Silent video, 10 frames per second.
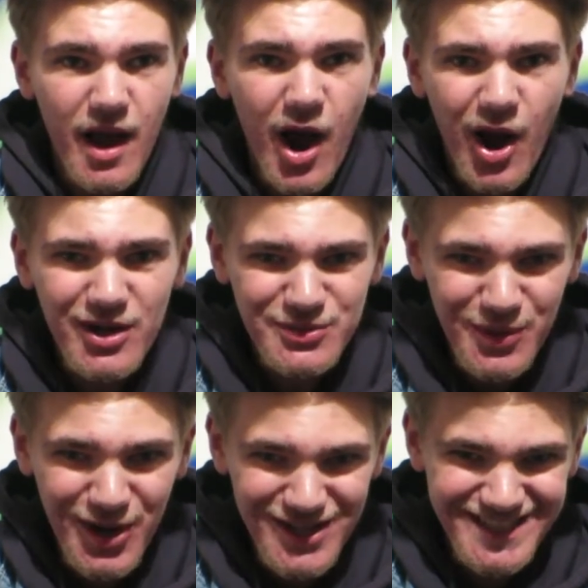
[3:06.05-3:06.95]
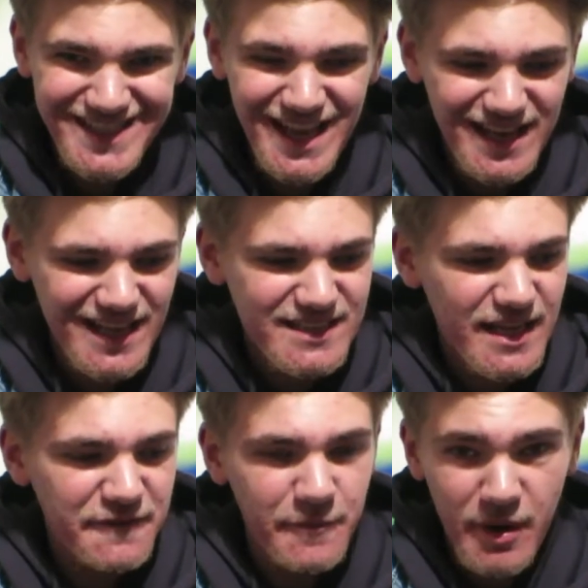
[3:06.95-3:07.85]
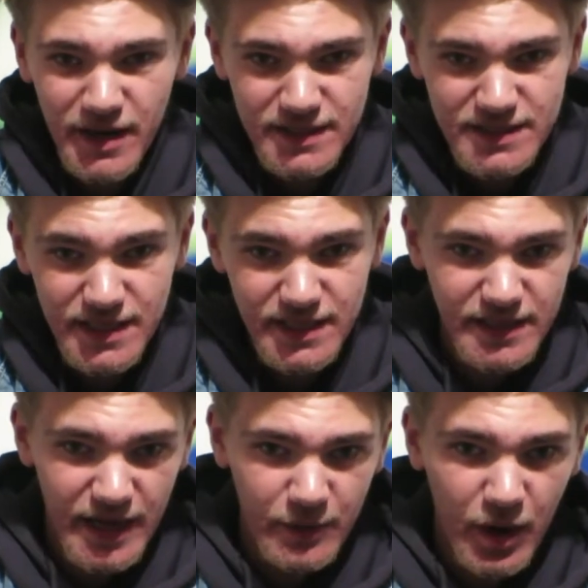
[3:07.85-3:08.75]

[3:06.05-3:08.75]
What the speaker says: harsh words, let's say, for Mike Dean